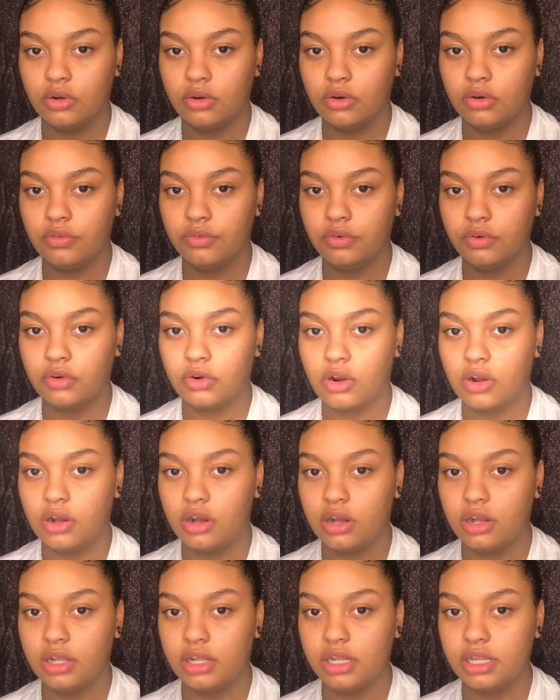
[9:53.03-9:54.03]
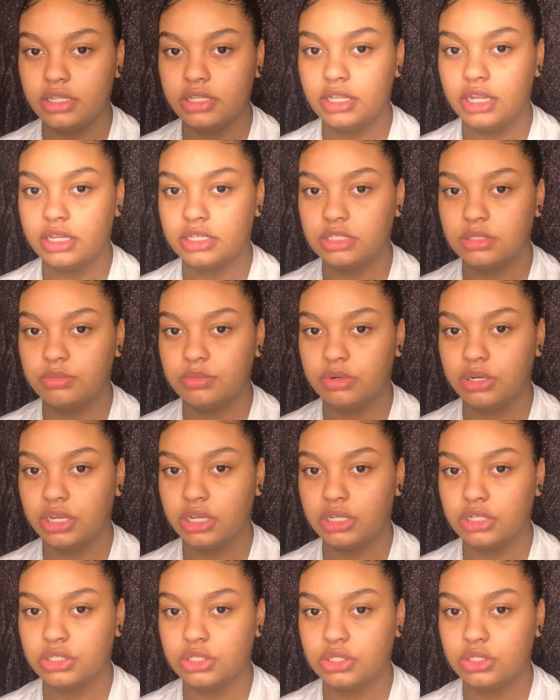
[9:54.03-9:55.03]
overall, it does
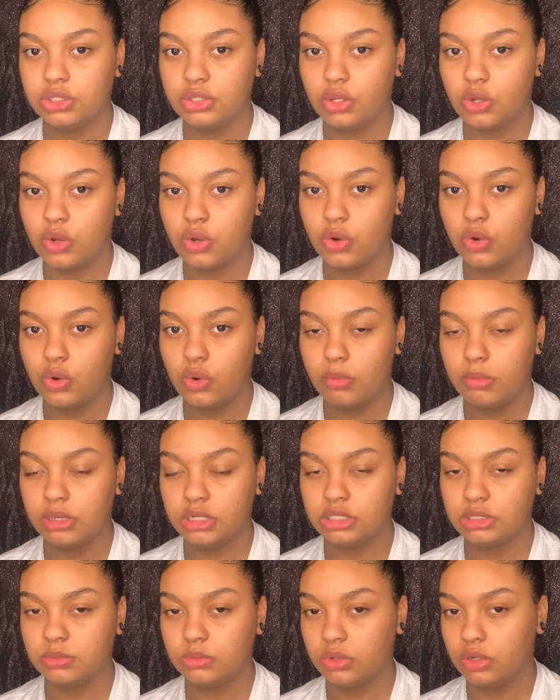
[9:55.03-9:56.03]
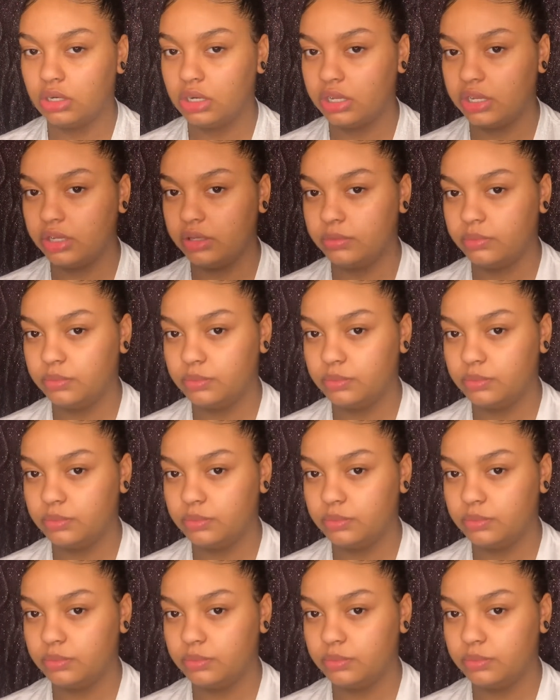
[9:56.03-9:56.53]
bring so much more light.